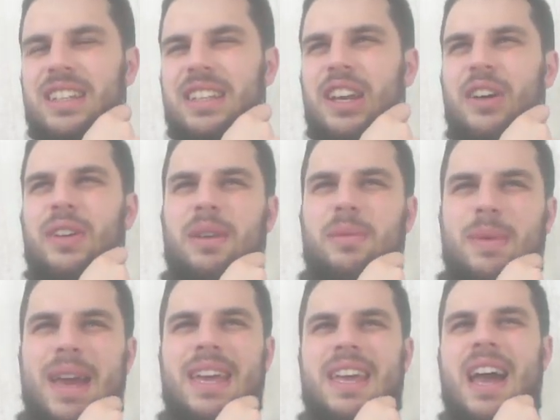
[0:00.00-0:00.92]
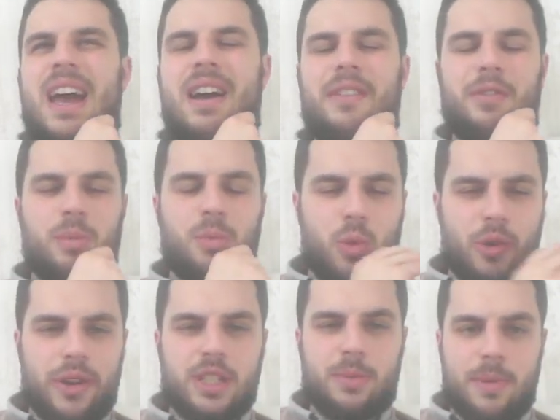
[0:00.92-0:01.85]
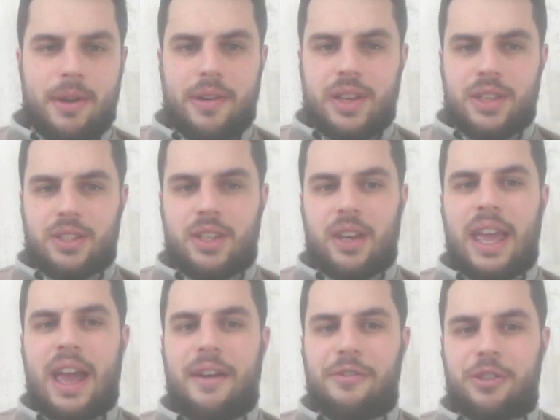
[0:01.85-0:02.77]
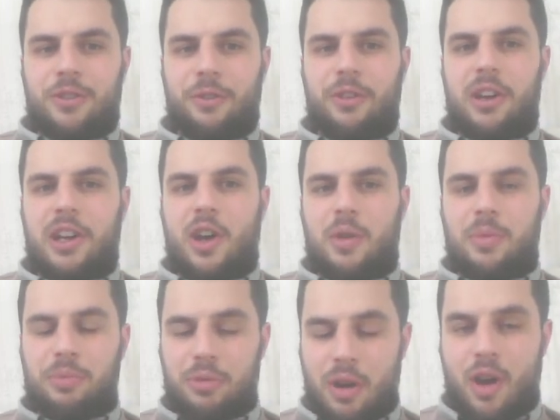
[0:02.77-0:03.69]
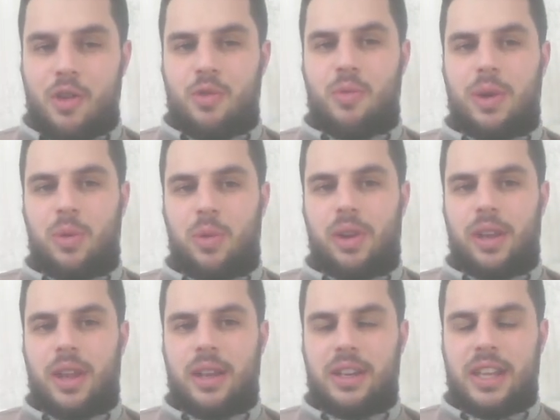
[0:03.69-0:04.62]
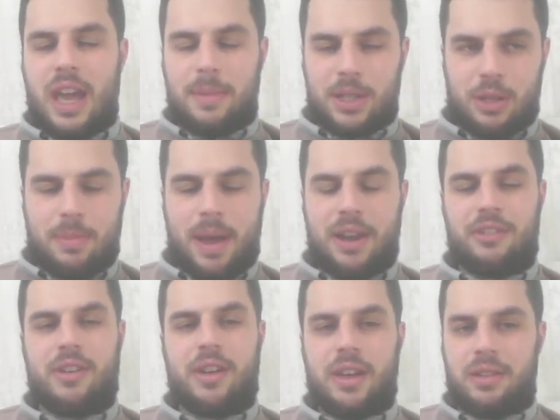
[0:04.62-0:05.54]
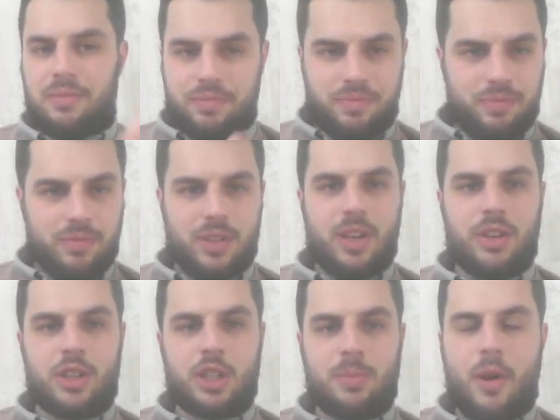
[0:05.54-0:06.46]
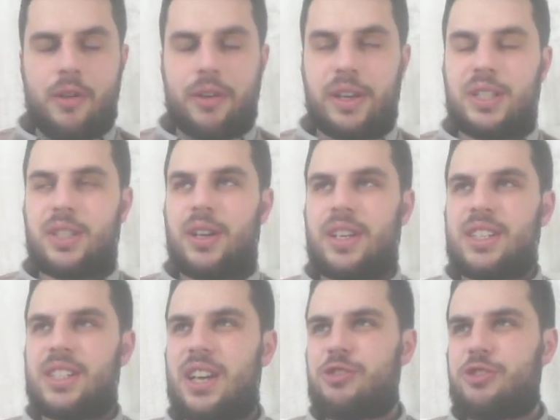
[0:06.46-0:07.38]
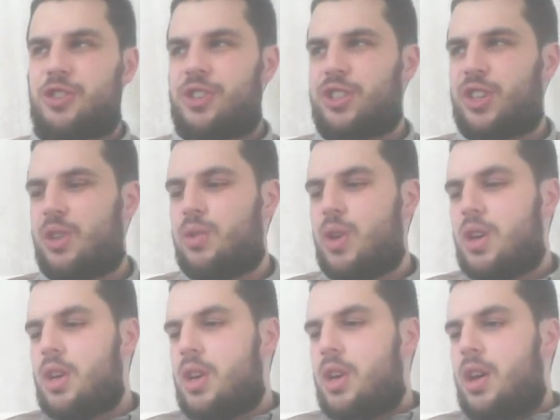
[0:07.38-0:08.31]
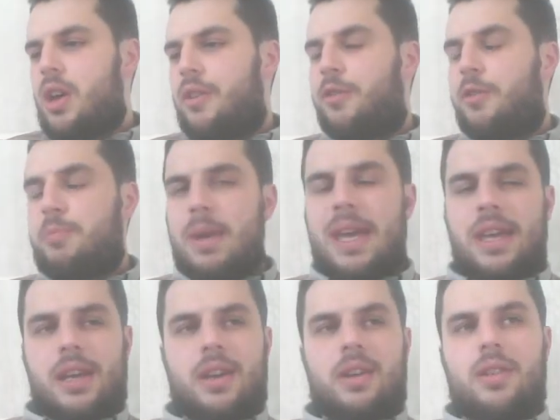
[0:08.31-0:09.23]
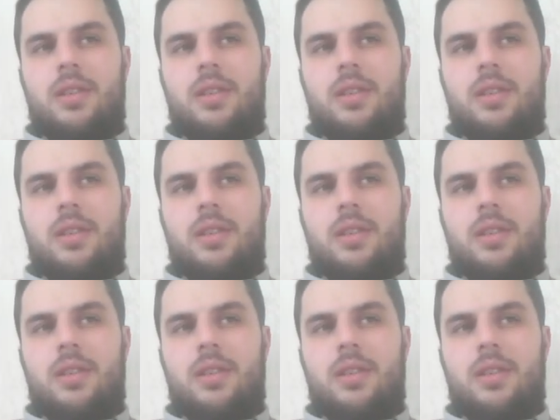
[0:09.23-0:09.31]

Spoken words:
you know, he may have more experience than the average 3-0 pro with all of the amateur pedigree and, you know, the sparring he's done, etc. So for me,